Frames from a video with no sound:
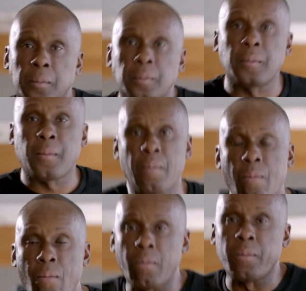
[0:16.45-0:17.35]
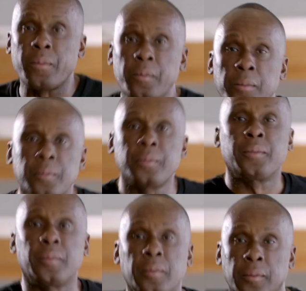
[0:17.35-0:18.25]
While running, I started to
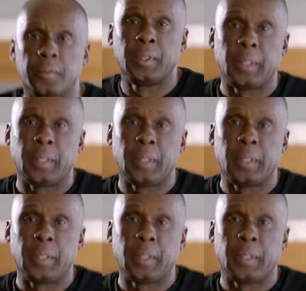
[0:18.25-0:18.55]
feel a sharp